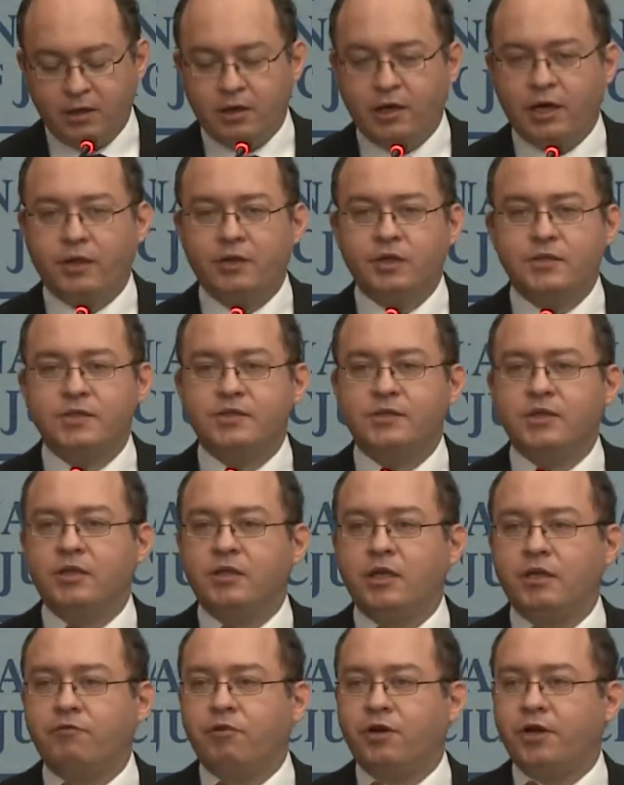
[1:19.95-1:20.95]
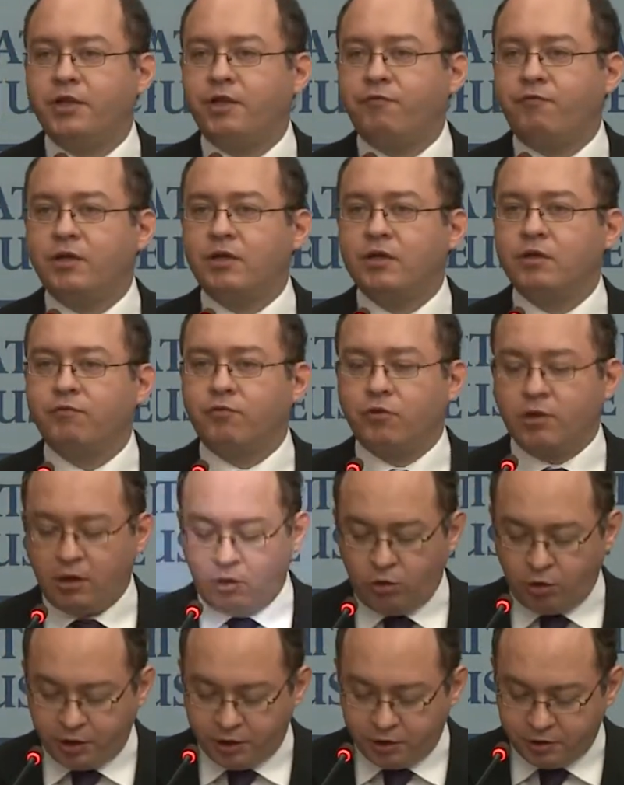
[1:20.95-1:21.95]
And this is indeed very difficult for a
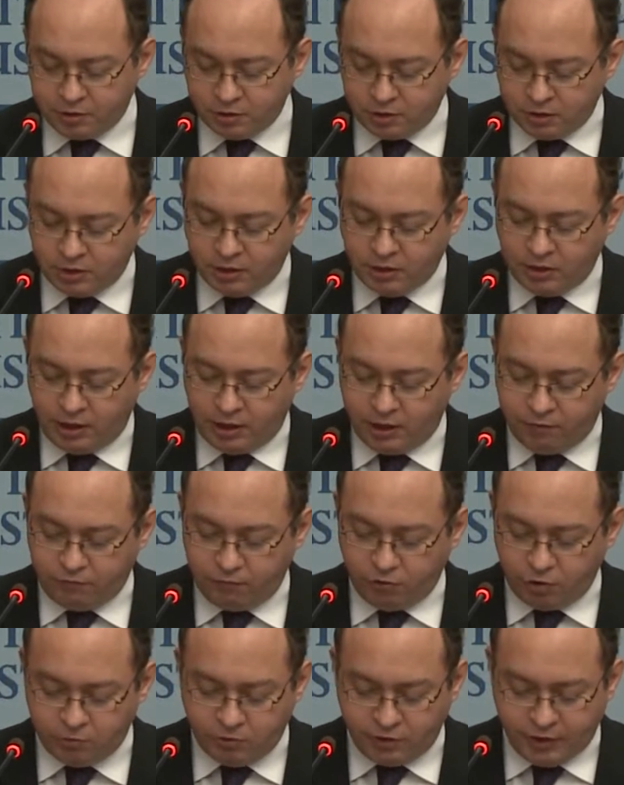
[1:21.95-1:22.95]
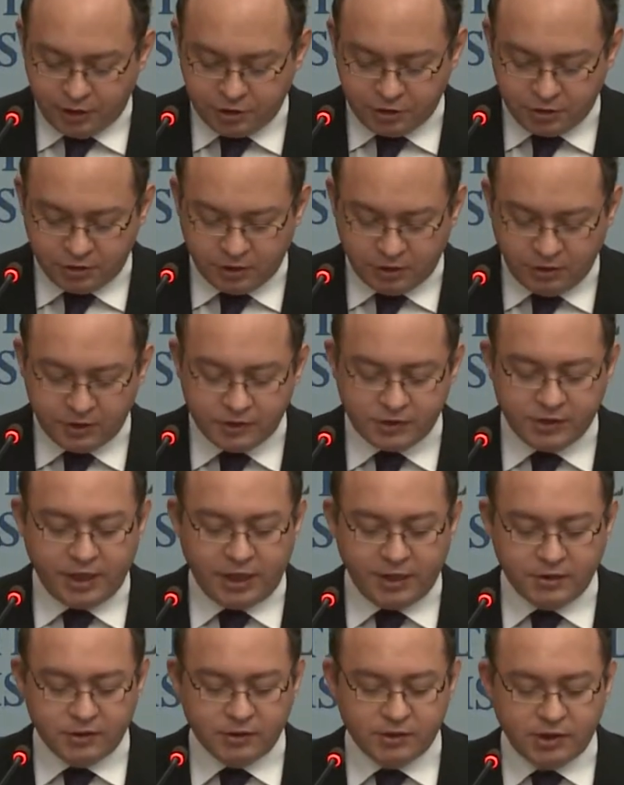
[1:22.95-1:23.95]
lawyer and former agent in this
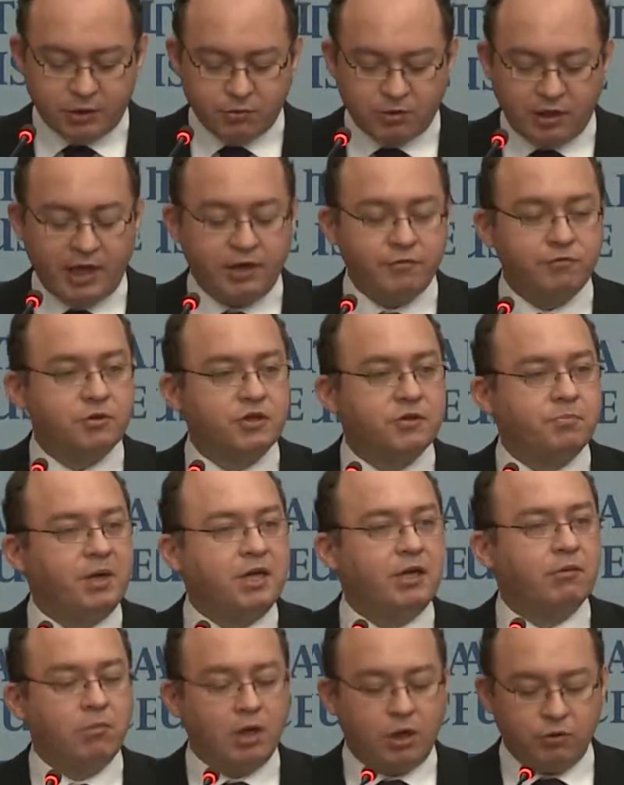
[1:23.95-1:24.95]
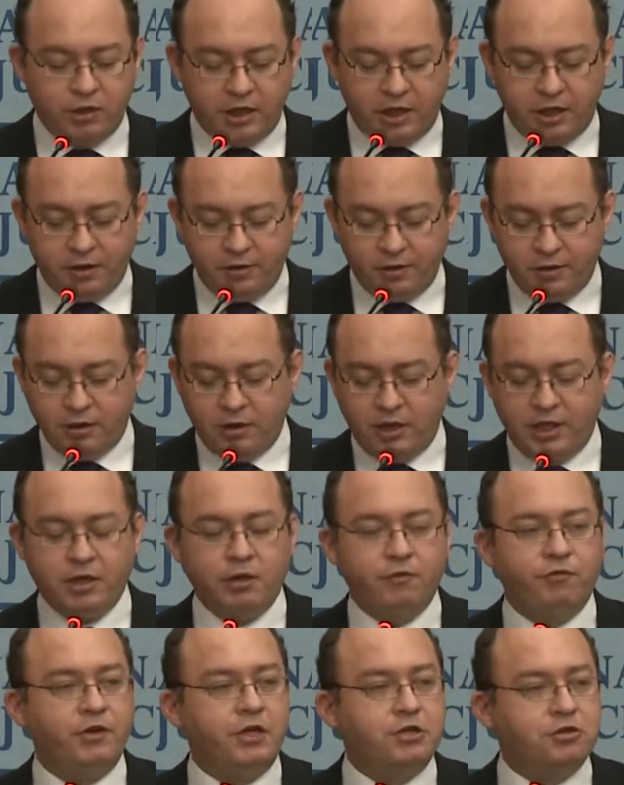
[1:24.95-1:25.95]
case, as I would love to speak about the legal
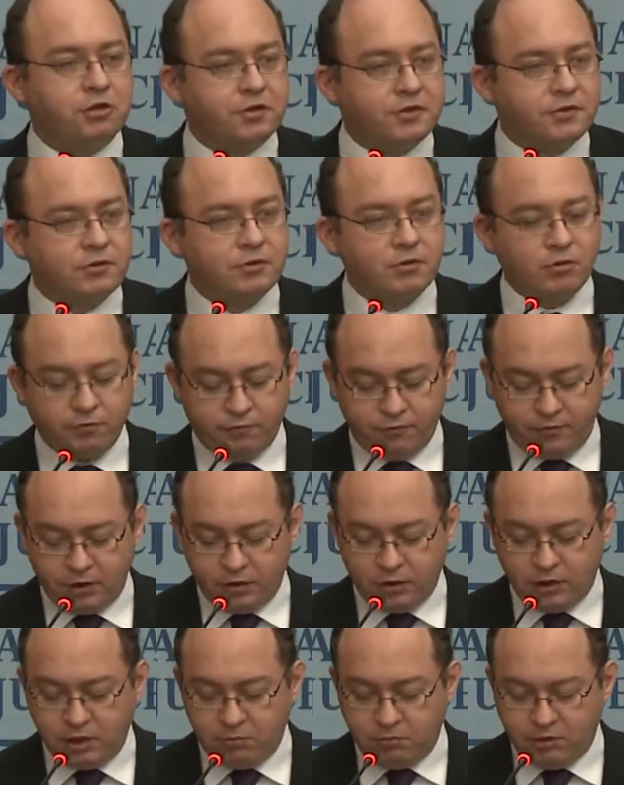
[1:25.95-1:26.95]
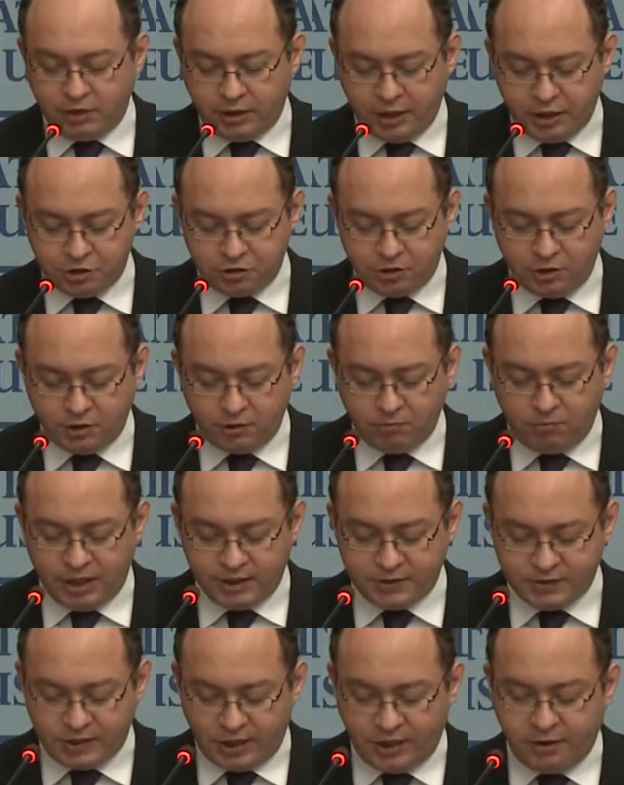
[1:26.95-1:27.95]
features of the delimitation in the Black
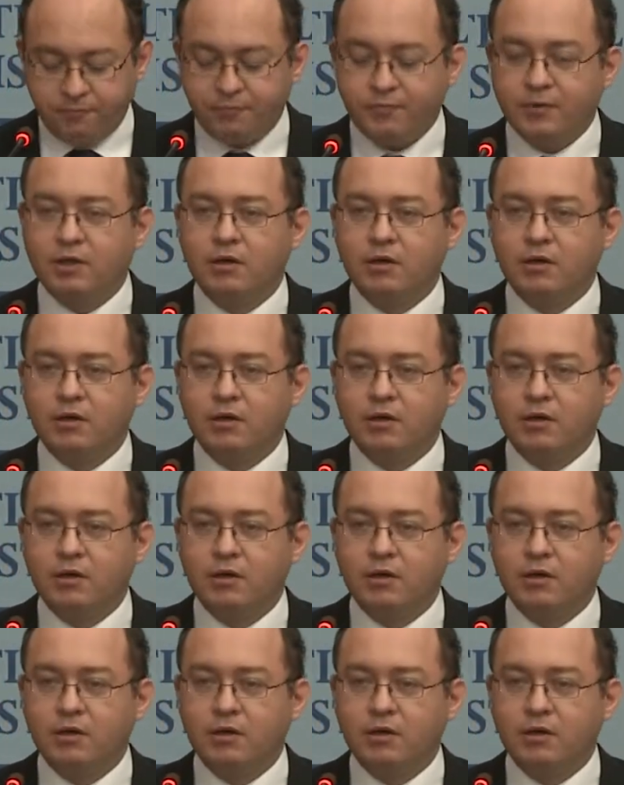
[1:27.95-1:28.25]
Sea.